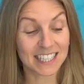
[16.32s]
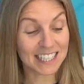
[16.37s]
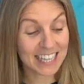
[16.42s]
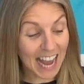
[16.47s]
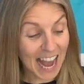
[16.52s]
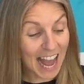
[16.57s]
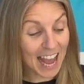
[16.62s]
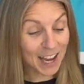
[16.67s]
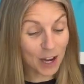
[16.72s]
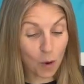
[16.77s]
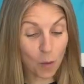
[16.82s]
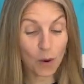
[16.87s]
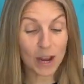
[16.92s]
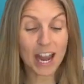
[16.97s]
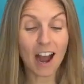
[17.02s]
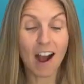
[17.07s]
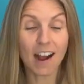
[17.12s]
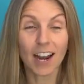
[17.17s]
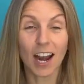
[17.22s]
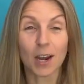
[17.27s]
Today
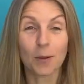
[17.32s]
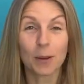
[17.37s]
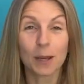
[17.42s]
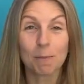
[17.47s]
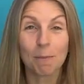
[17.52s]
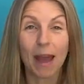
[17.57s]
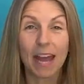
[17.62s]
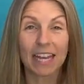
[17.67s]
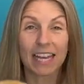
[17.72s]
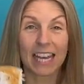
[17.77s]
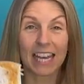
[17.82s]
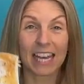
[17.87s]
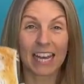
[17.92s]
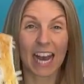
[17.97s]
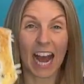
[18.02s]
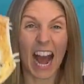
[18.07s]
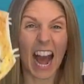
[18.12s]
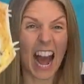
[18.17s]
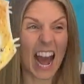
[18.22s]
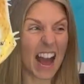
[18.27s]
we are going to be
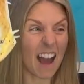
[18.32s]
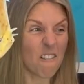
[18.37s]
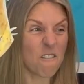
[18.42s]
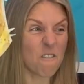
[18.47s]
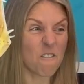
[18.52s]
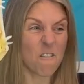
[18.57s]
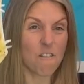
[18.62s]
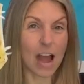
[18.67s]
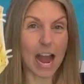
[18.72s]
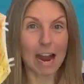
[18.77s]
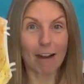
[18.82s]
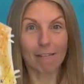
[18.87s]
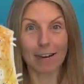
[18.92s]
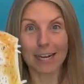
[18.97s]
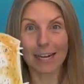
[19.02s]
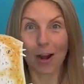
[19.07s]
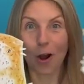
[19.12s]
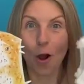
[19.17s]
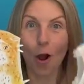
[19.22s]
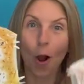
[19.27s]
making our
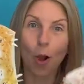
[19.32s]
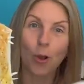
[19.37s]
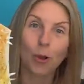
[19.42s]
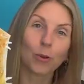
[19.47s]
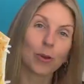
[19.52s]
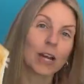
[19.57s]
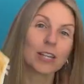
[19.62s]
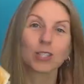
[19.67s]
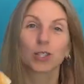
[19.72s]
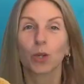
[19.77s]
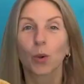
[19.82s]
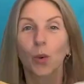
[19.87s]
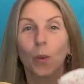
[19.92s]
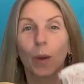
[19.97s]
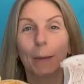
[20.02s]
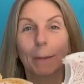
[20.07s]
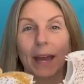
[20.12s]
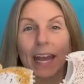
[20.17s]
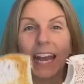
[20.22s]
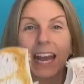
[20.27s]
very own
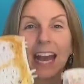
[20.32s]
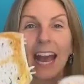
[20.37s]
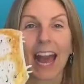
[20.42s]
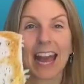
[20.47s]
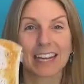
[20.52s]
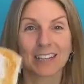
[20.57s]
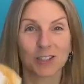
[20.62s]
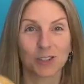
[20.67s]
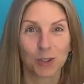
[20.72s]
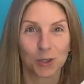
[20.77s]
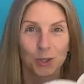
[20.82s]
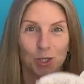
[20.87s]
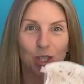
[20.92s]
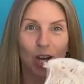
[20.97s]
swimming angel